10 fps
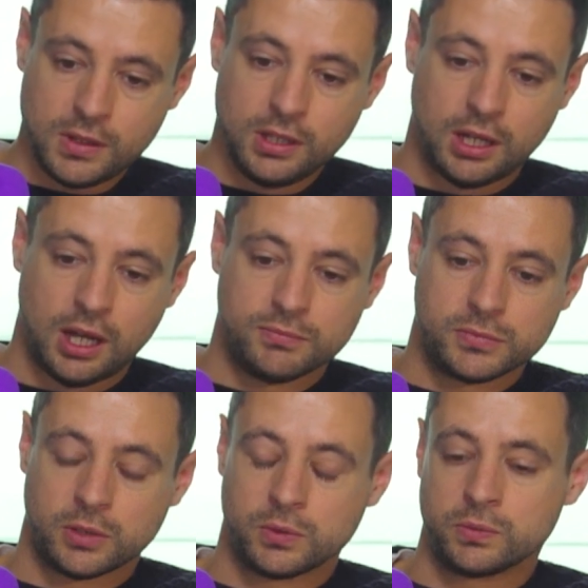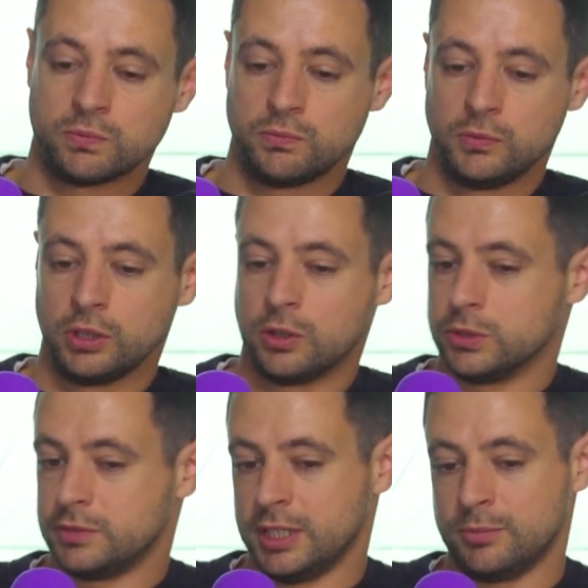So we'll look at
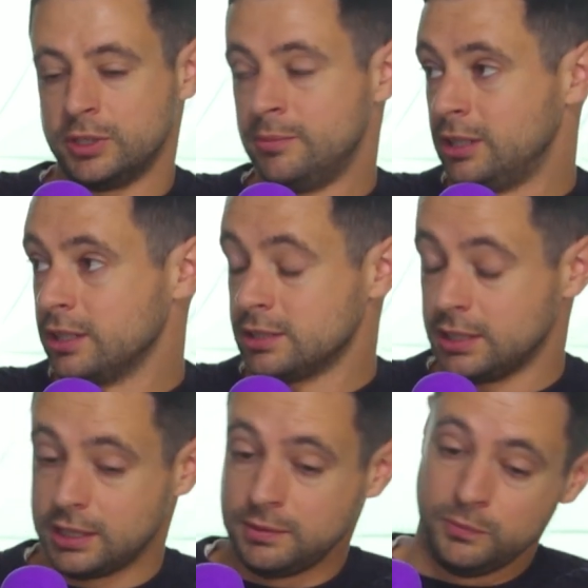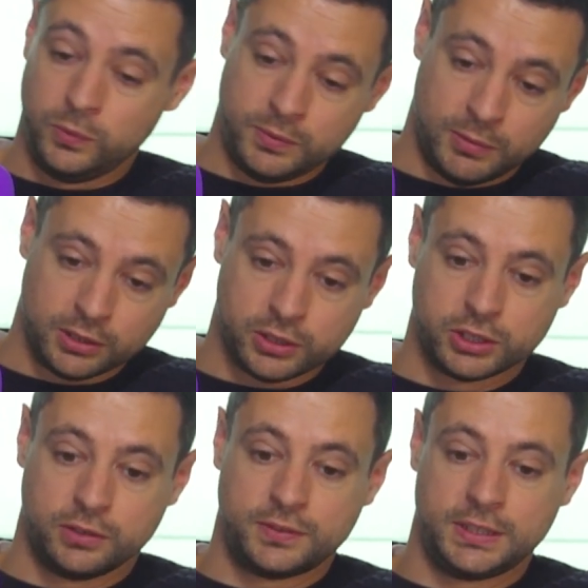what's available in the market today with
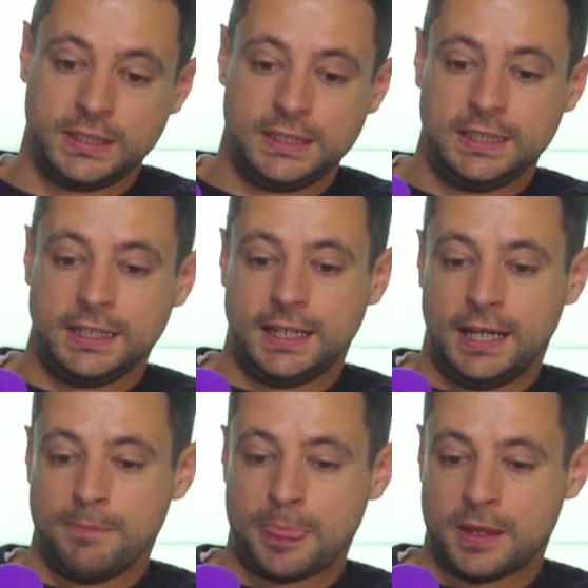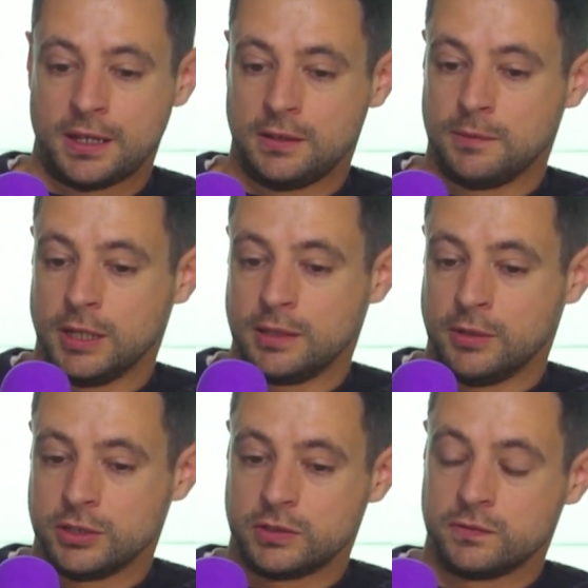Microsoft, and how you can make the
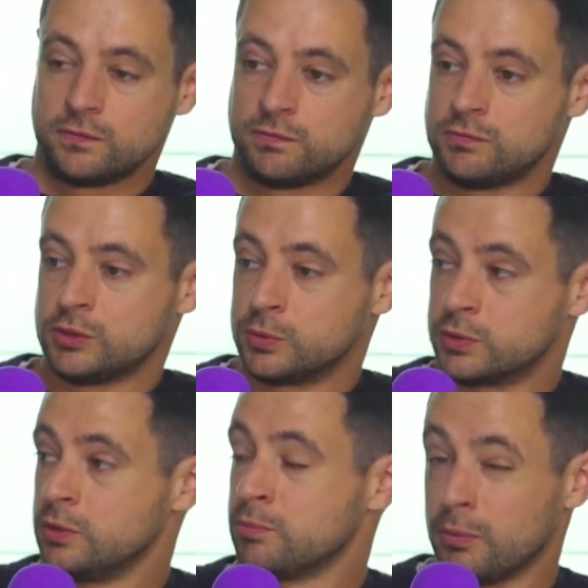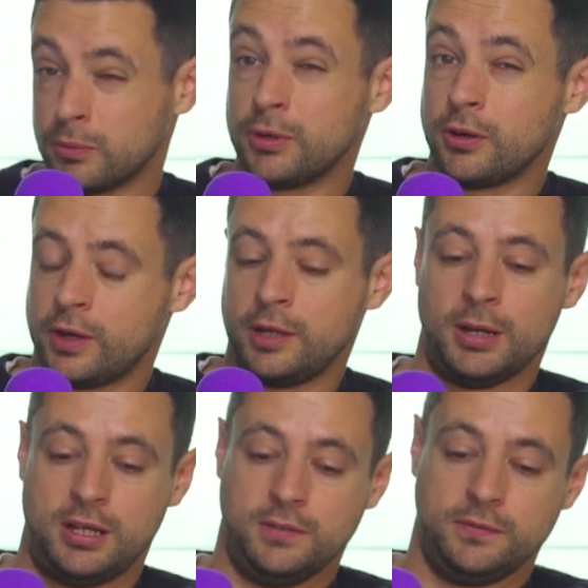most of tools that you're probably already
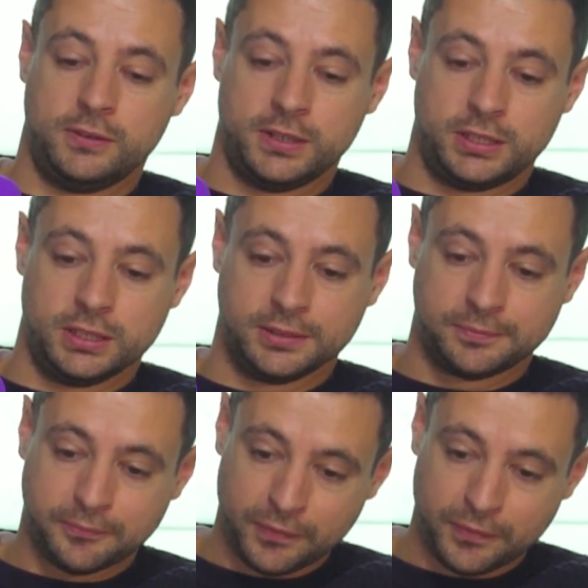paying for, actually.